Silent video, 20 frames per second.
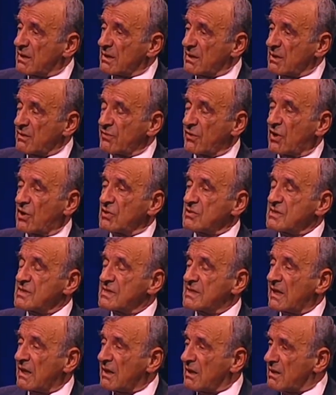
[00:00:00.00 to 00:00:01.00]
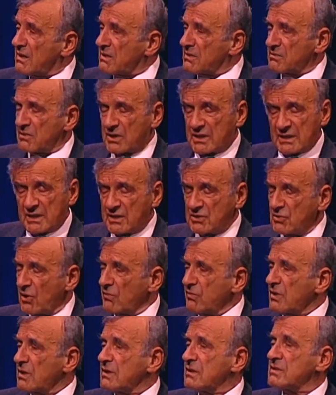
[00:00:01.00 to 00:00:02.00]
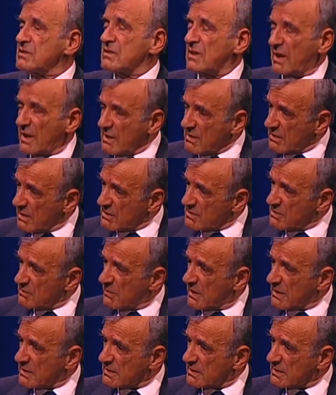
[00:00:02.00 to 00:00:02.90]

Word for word: In France, Céline, a great novelist, anti-Semite.